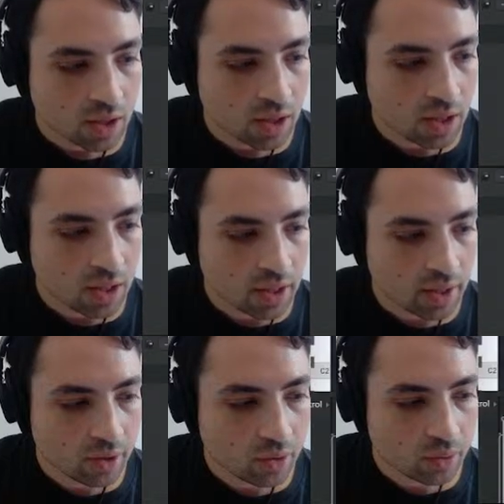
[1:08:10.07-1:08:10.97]
And
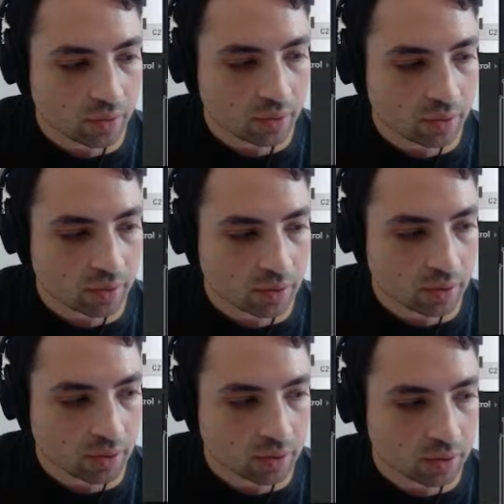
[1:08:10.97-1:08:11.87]
now,
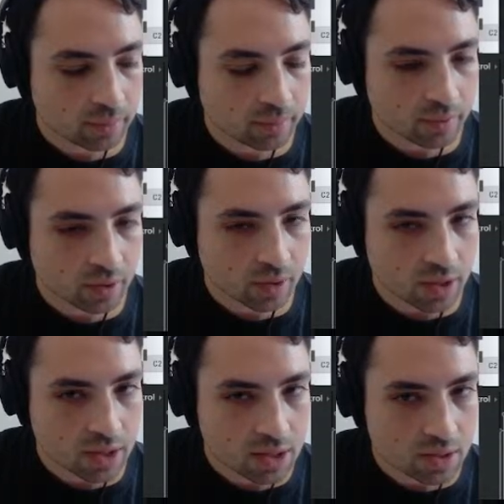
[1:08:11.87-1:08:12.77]

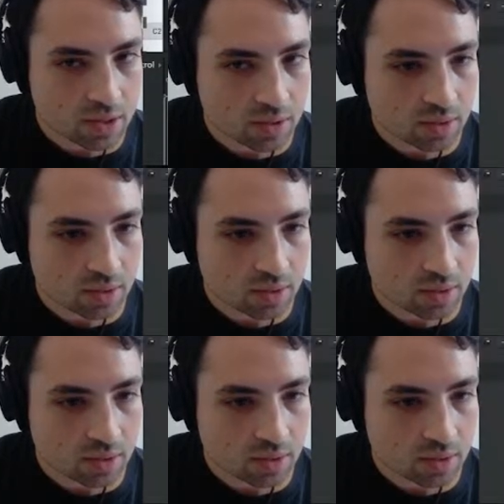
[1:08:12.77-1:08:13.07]
this...